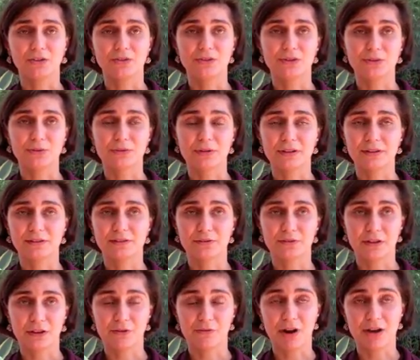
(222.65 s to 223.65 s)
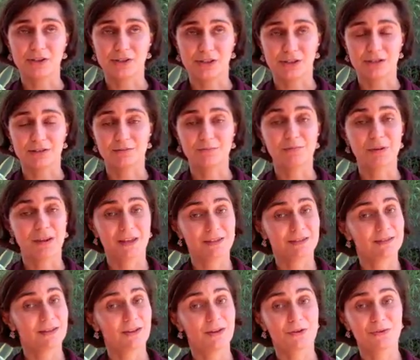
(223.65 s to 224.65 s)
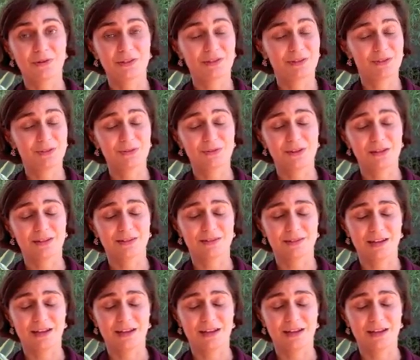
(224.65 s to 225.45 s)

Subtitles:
during the regression, because I always do this,